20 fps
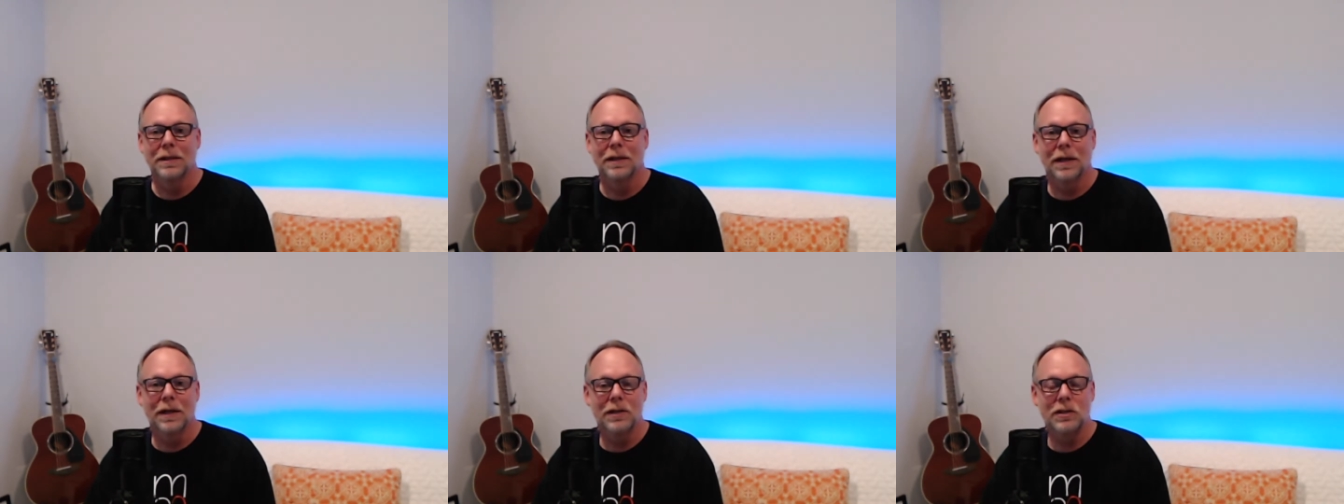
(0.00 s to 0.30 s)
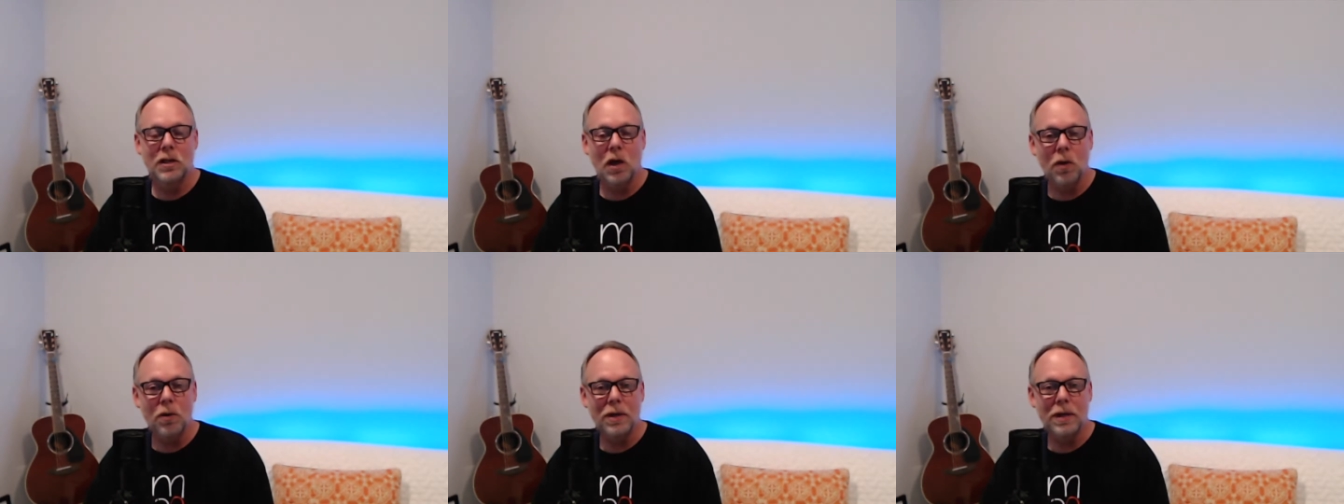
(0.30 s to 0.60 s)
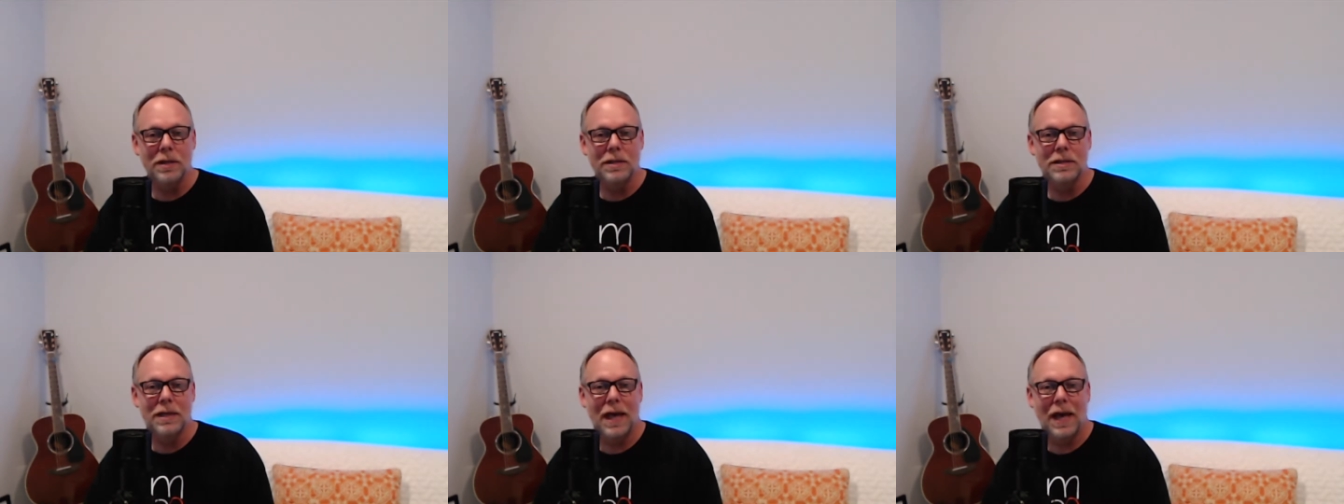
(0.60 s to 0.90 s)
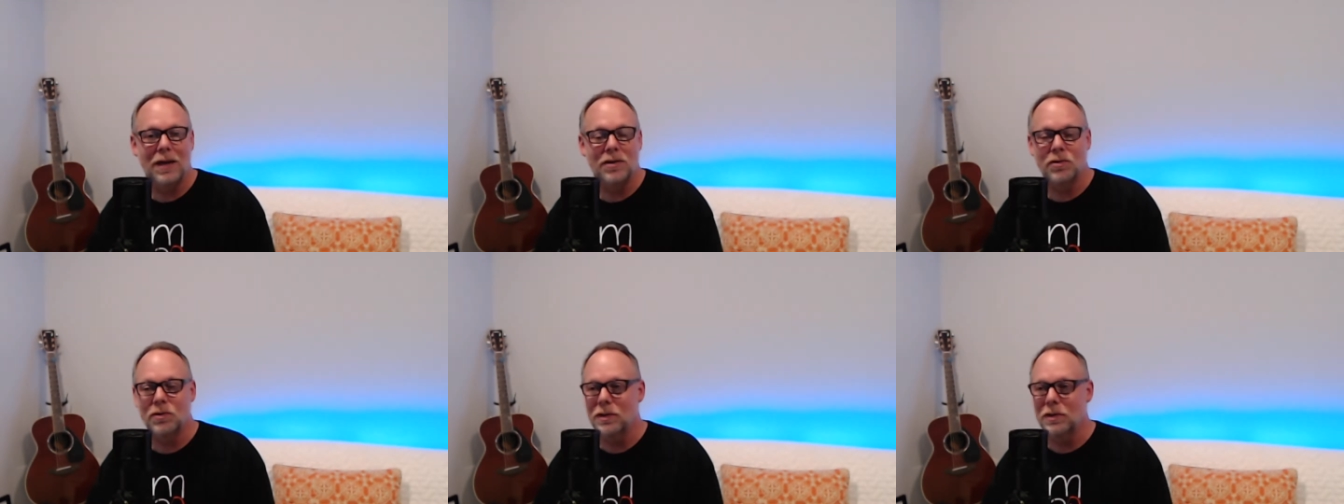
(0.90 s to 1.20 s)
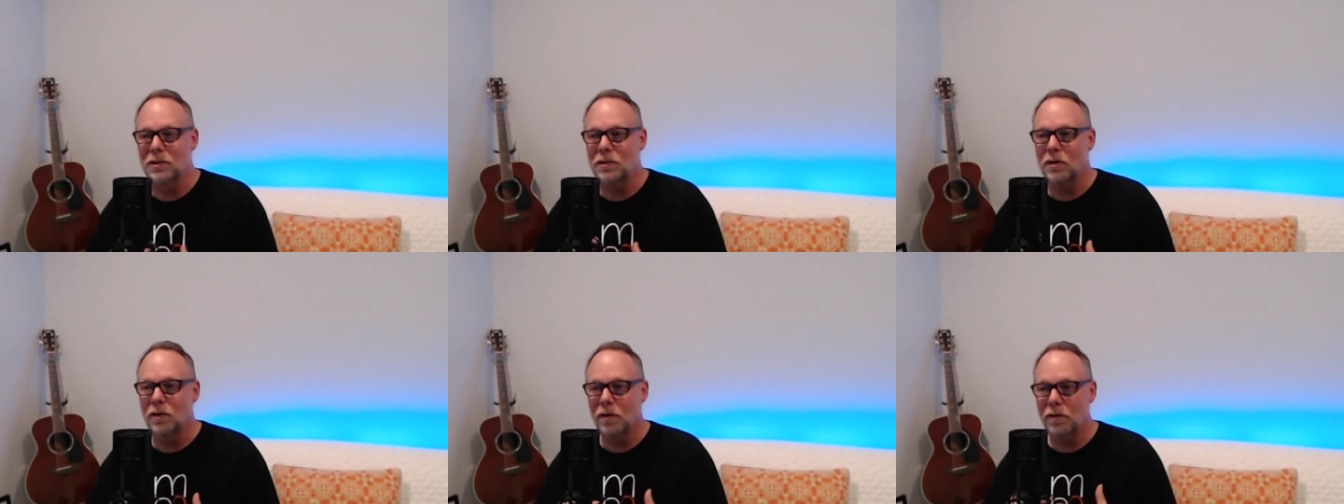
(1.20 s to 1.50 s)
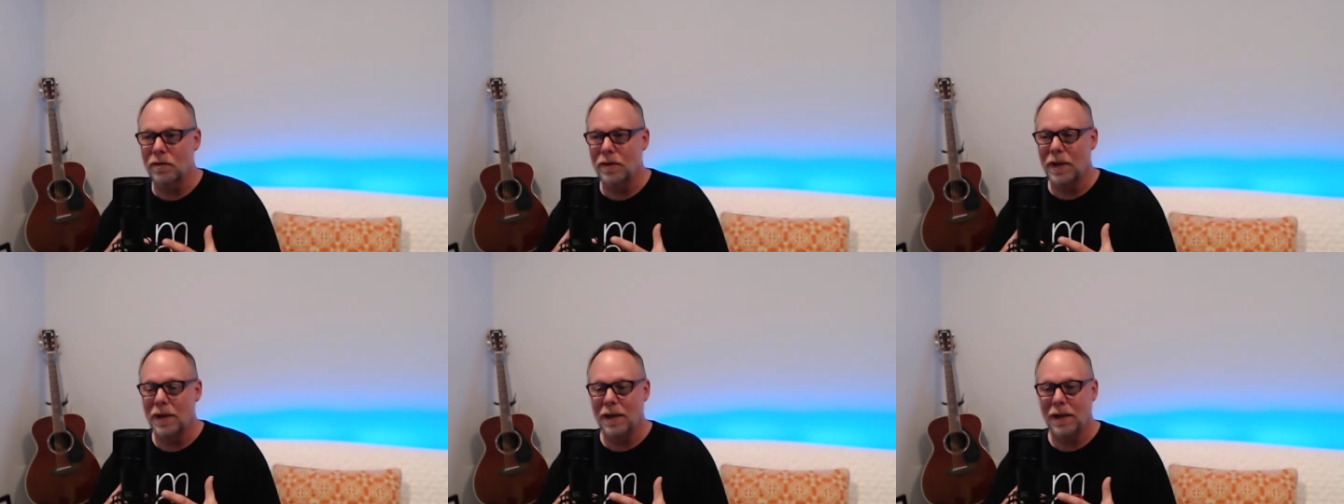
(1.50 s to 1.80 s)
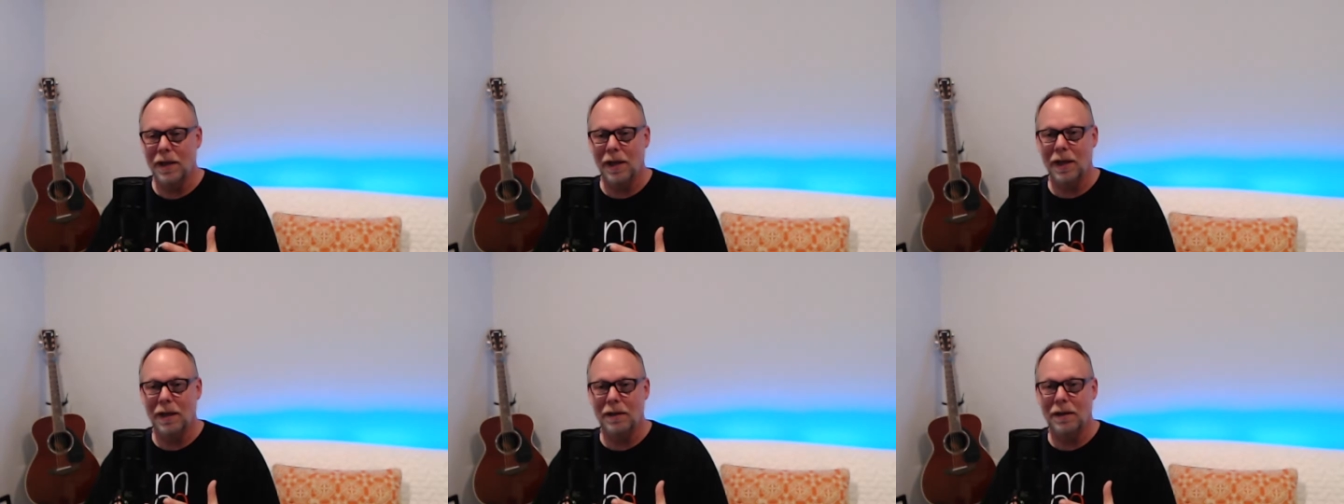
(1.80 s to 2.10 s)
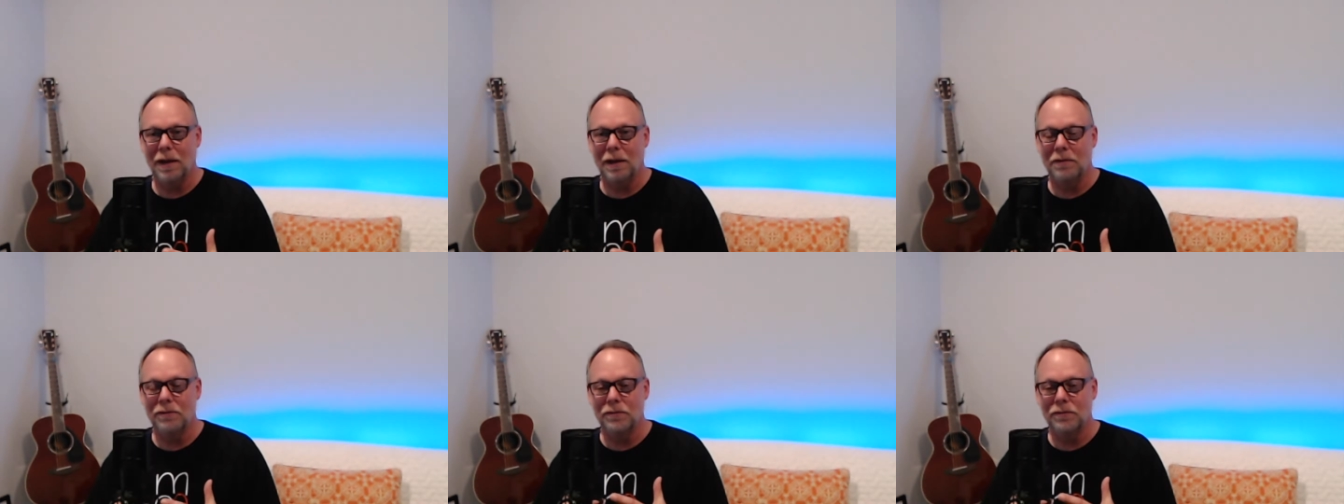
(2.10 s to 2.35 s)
and tokens actually serve a